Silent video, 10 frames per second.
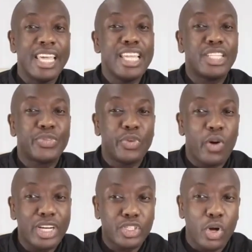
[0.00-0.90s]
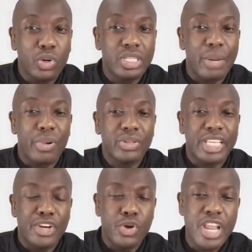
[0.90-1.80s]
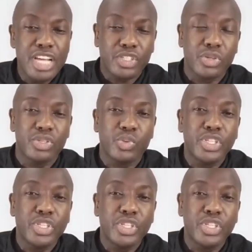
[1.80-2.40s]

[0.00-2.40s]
it foretold about the nations